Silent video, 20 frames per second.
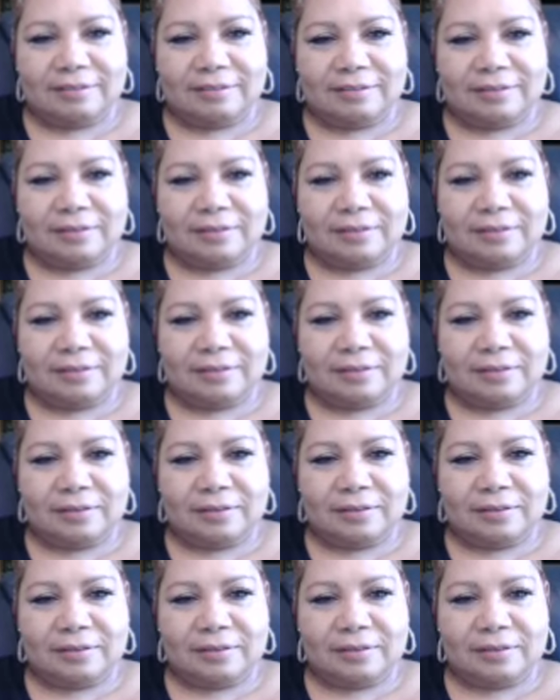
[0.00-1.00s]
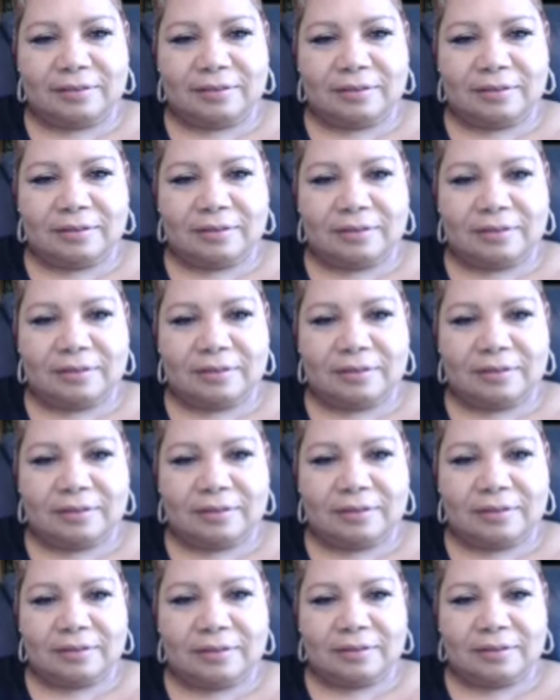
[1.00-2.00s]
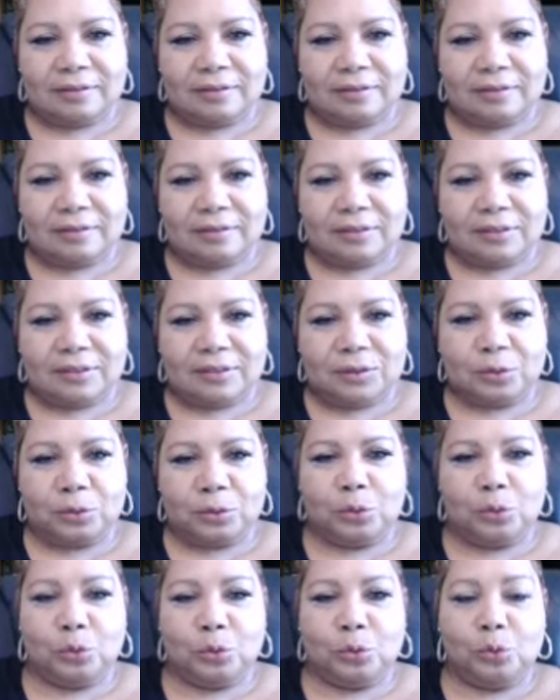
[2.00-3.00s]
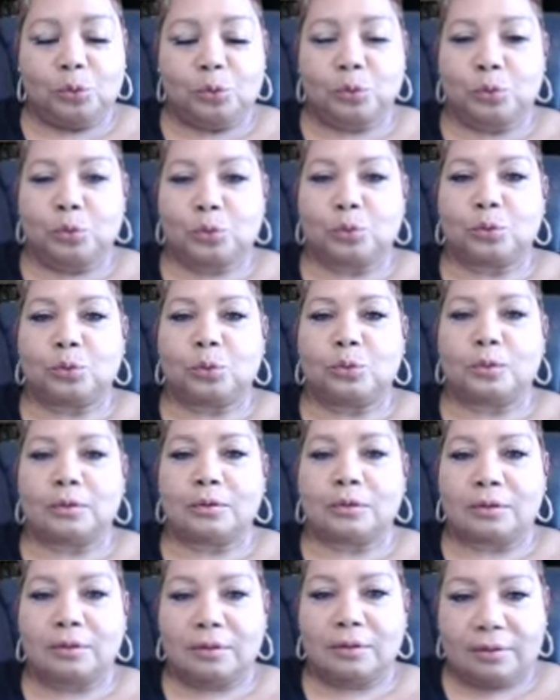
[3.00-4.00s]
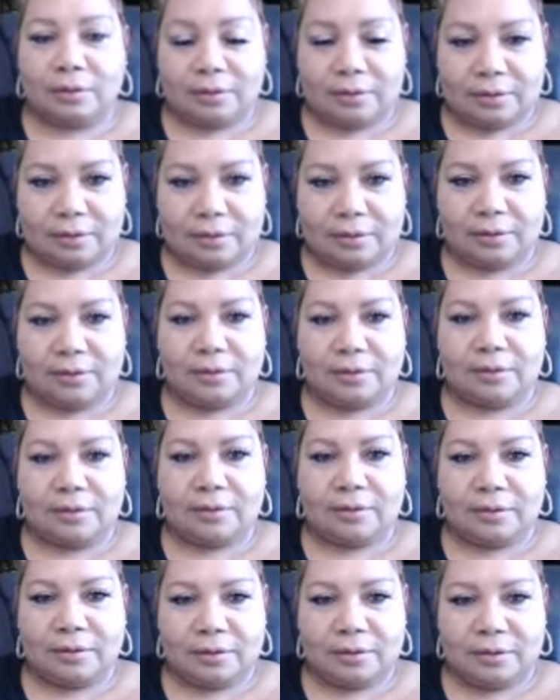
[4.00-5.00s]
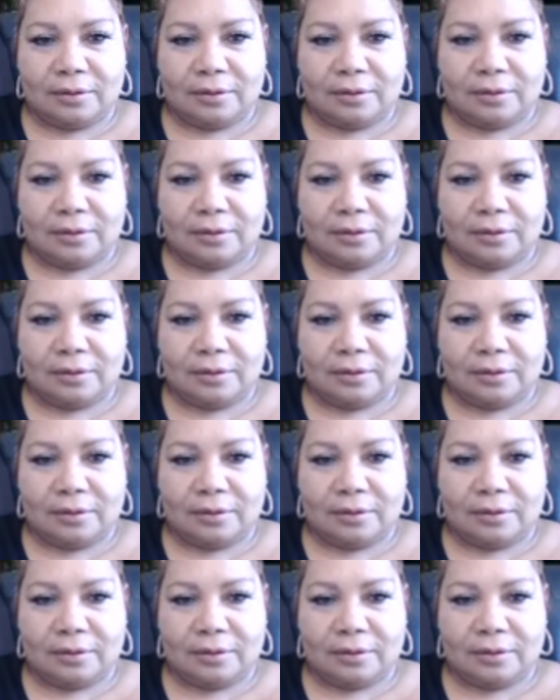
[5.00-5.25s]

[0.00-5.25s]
The person shown says nothing.